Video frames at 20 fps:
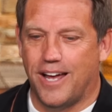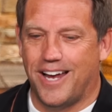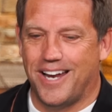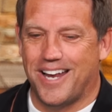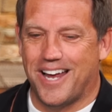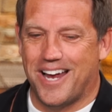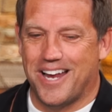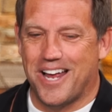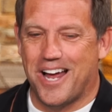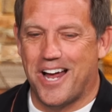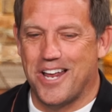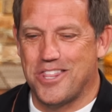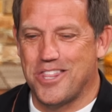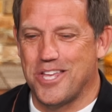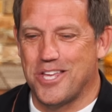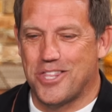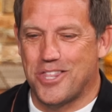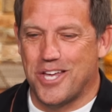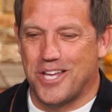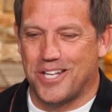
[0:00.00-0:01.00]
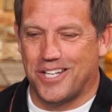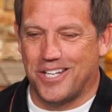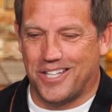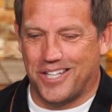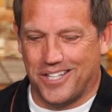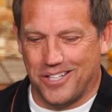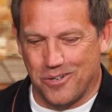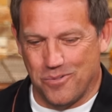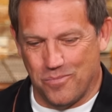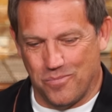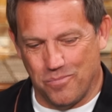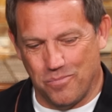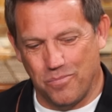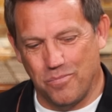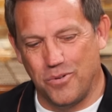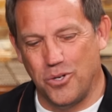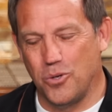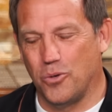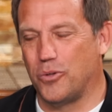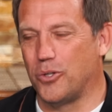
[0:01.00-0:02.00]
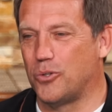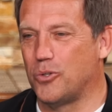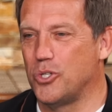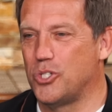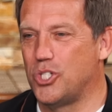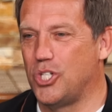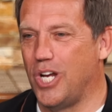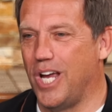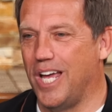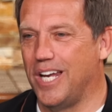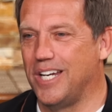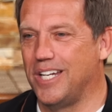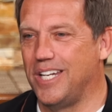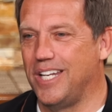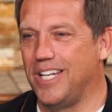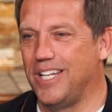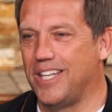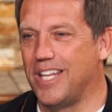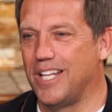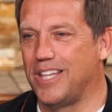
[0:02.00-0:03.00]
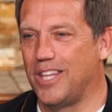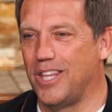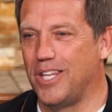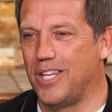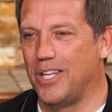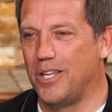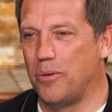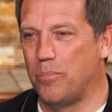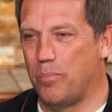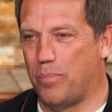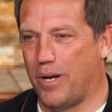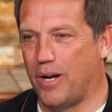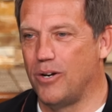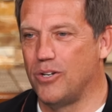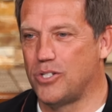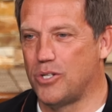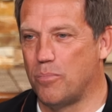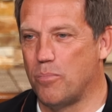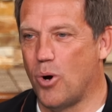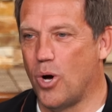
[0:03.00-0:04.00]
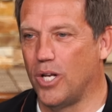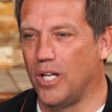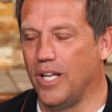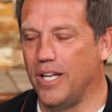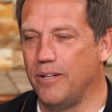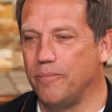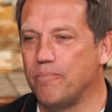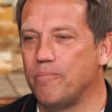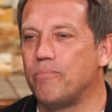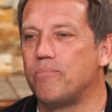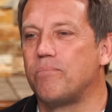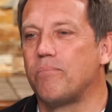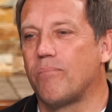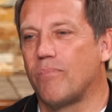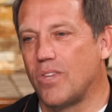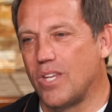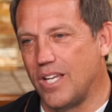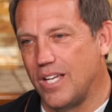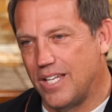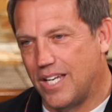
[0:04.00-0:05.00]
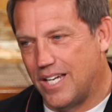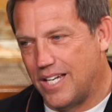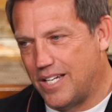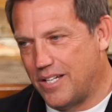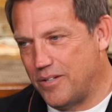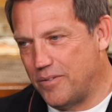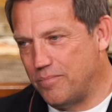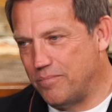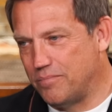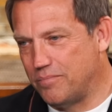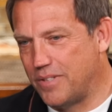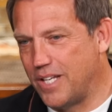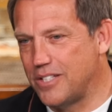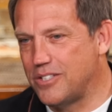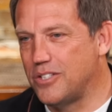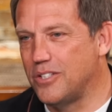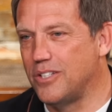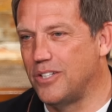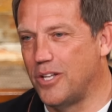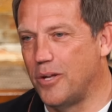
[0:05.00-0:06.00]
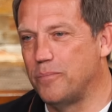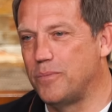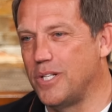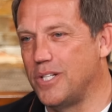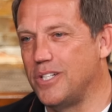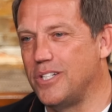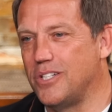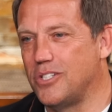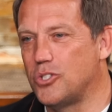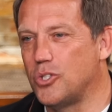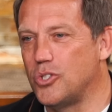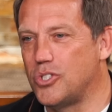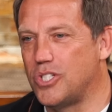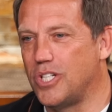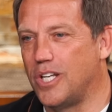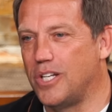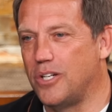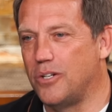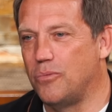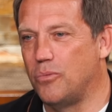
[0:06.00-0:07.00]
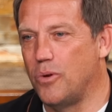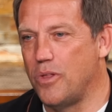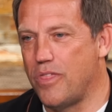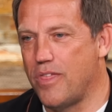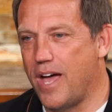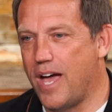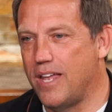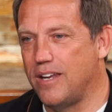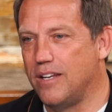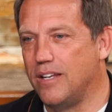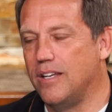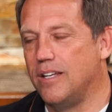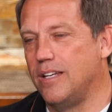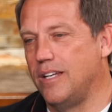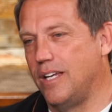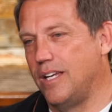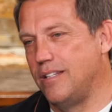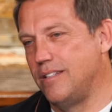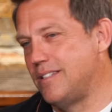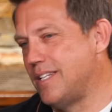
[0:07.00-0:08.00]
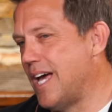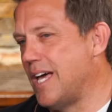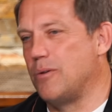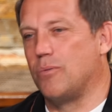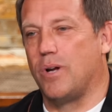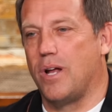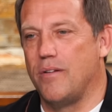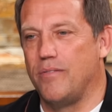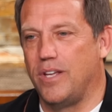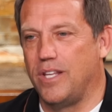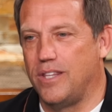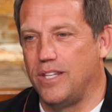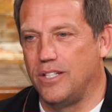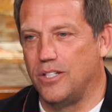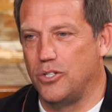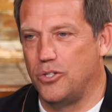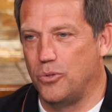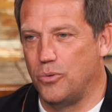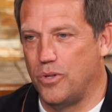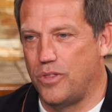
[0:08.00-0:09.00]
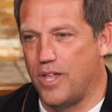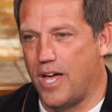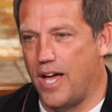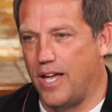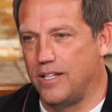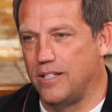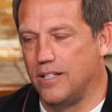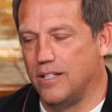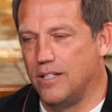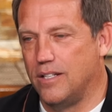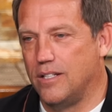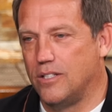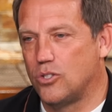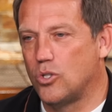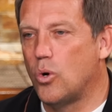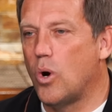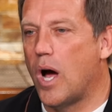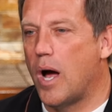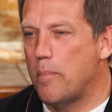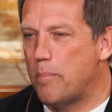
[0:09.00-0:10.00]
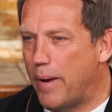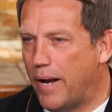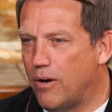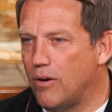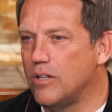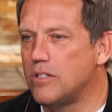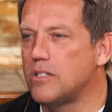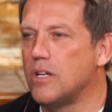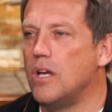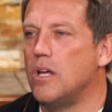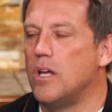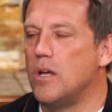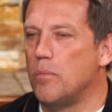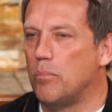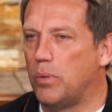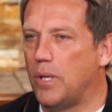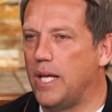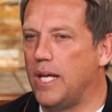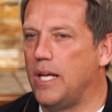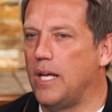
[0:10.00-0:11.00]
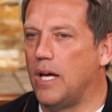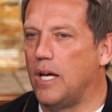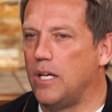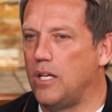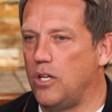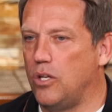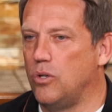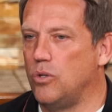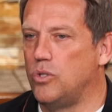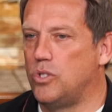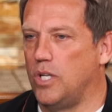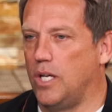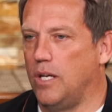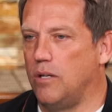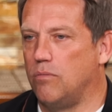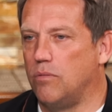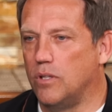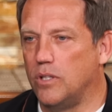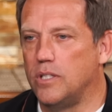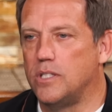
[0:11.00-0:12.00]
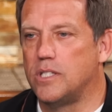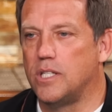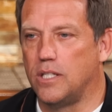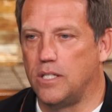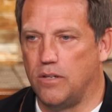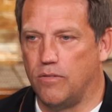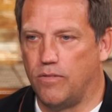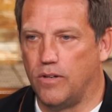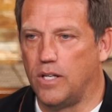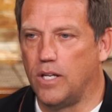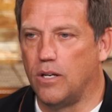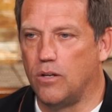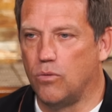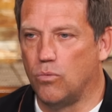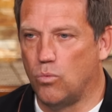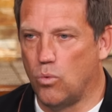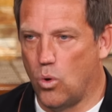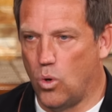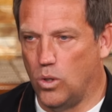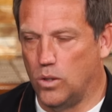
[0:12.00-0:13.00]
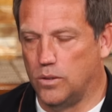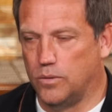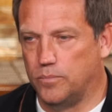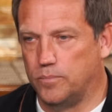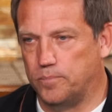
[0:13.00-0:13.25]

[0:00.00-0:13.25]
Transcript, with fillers: I, I, I think that you know the Christianity that the parents are modeling um, gets lumped in and associated with that and say, I don't want to have anything to do with that. mm So yeah. parents play a huge and really significant role.